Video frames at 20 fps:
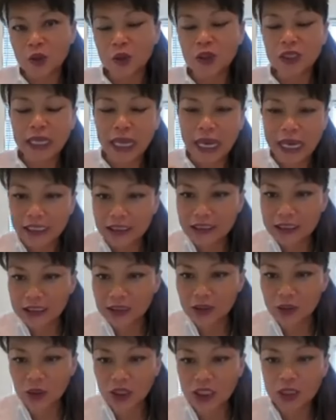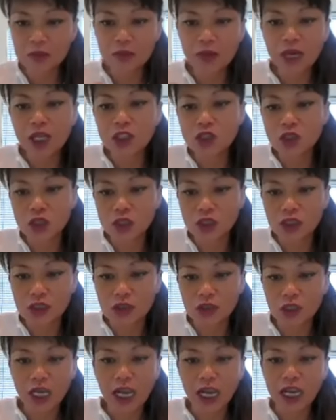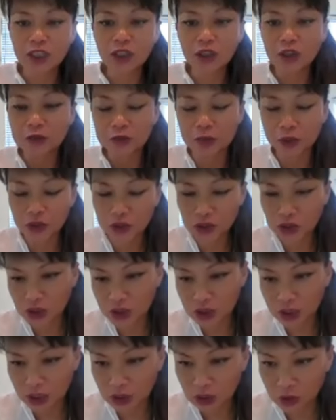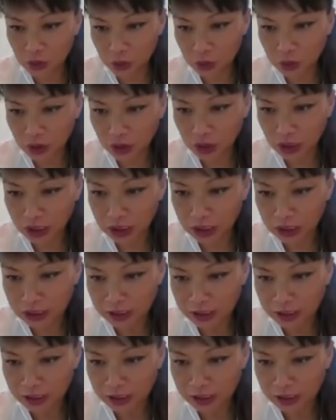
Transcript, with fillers: to guess to imagine the kind of person that you are